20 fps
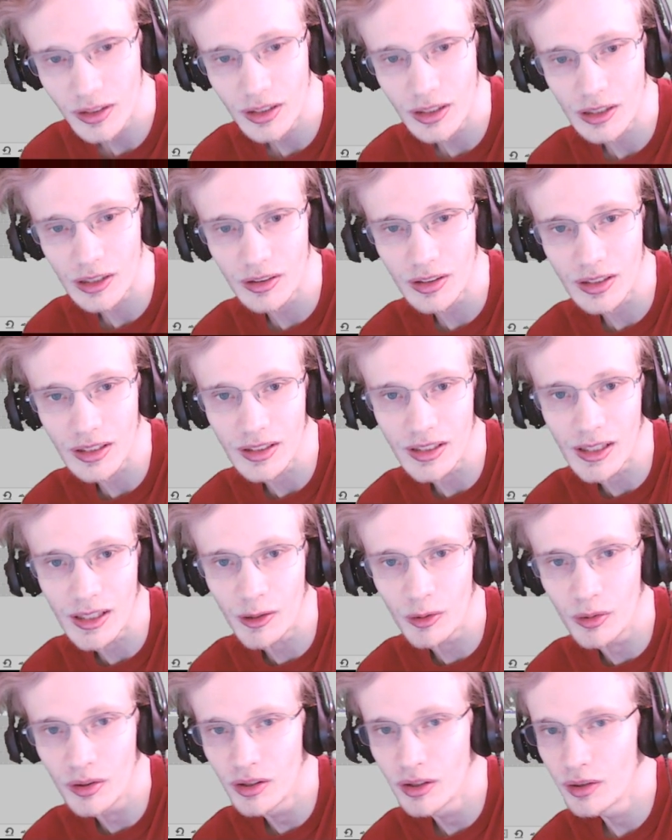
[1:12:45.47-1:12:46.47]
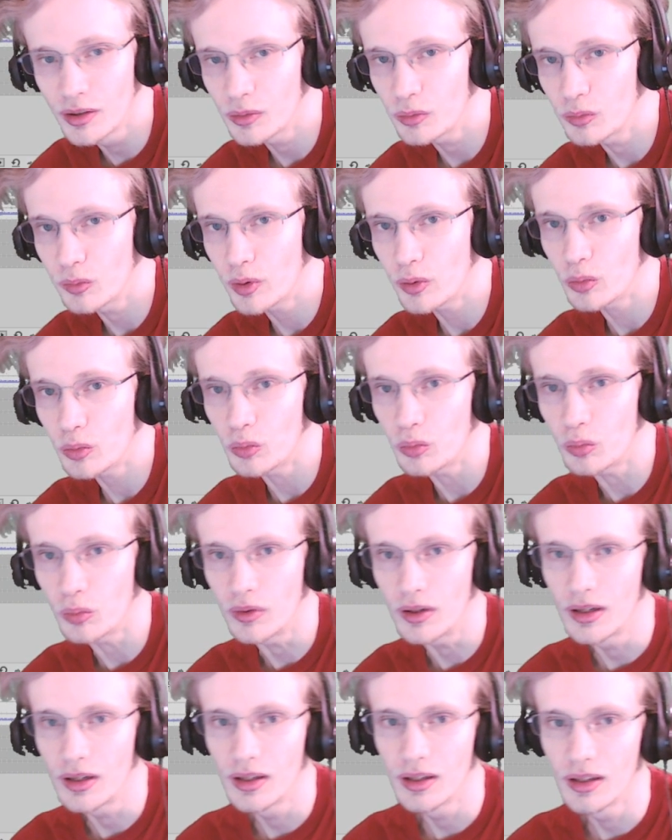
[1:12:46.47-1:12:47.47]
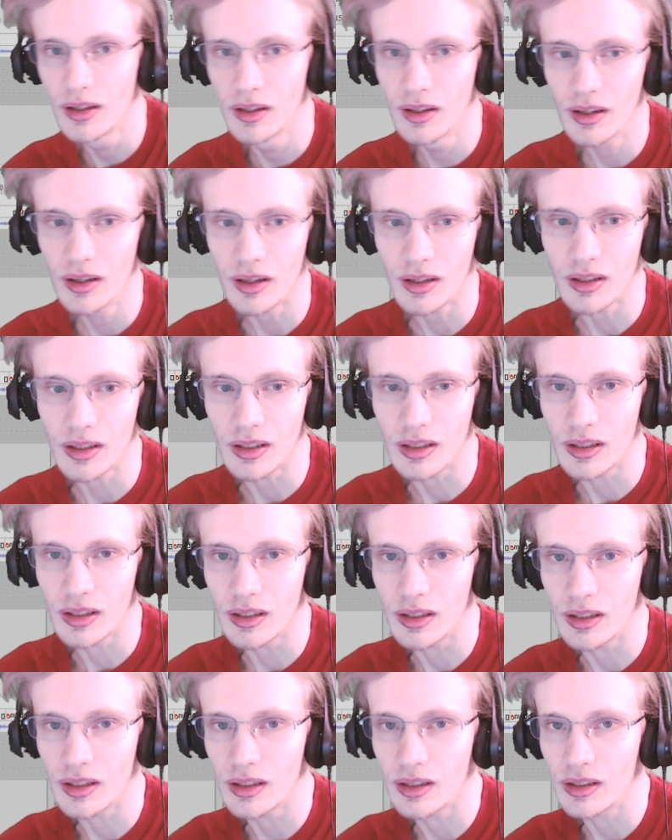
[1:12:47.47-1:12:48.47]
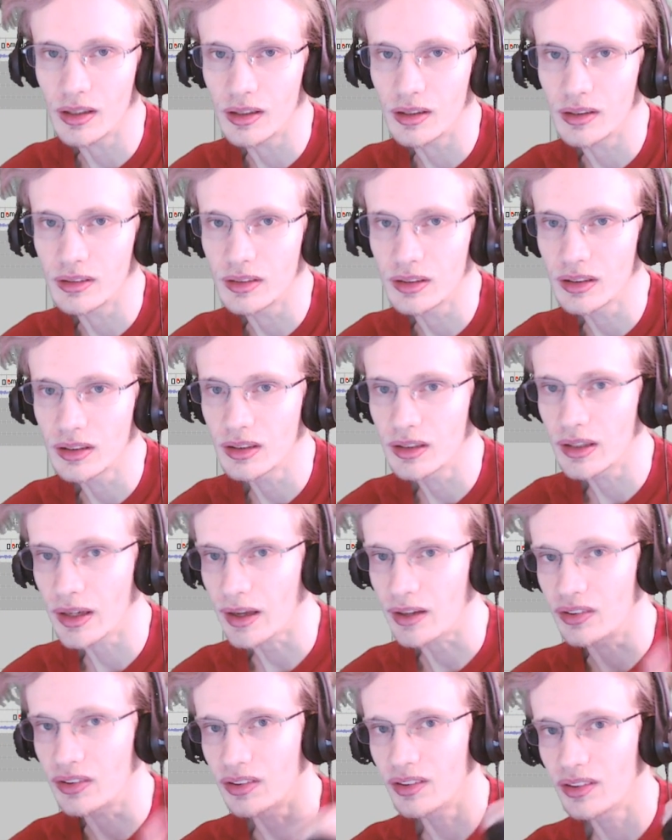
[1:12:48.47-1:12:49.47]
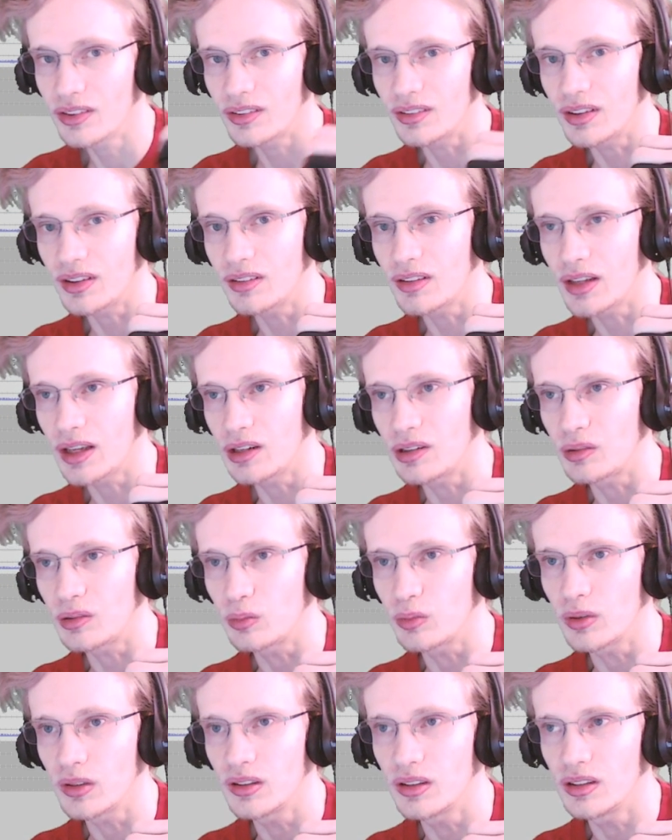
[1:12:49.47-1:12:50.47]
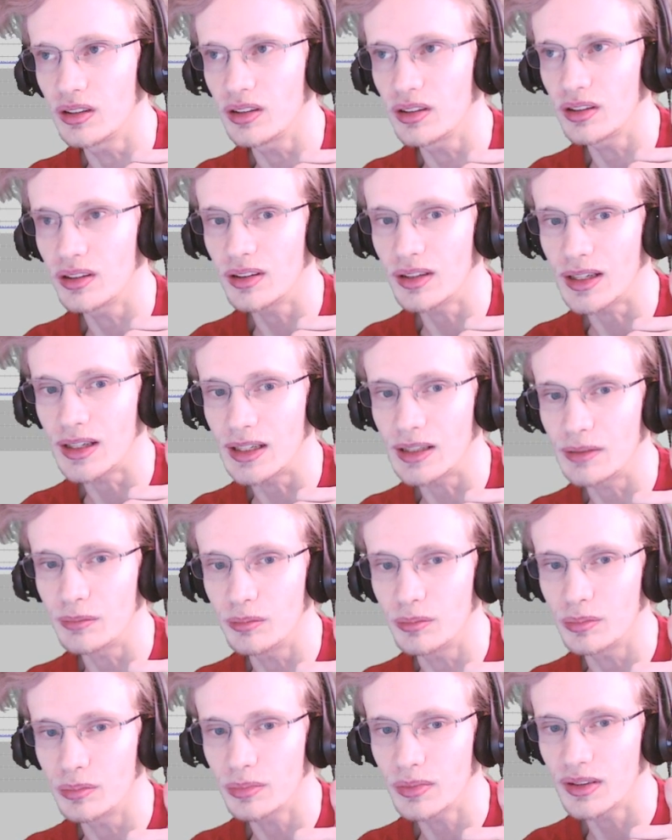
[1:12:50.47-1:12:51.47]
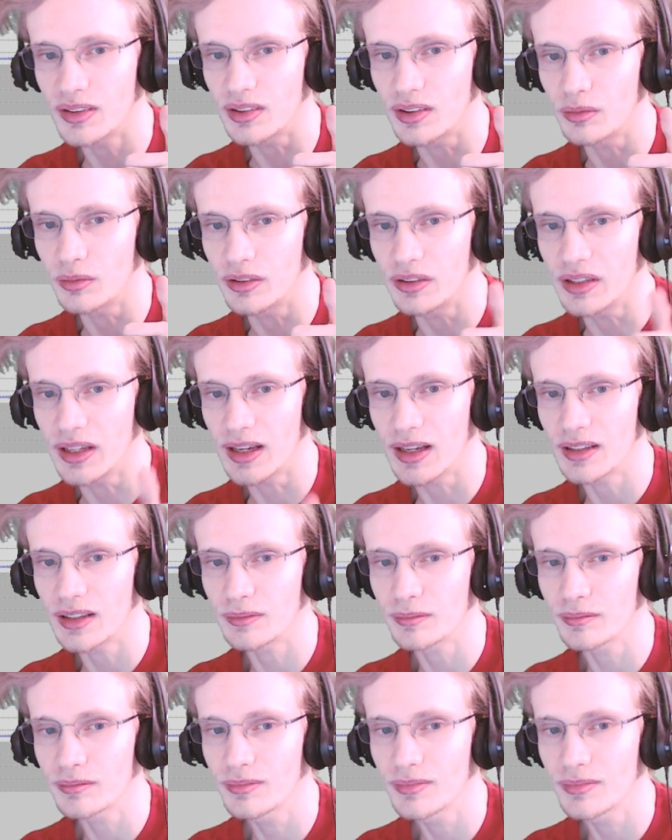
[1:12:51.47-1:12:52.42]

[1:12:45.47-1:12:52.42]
at clicking now. Woo. Yeah. See you later when I'm done with that.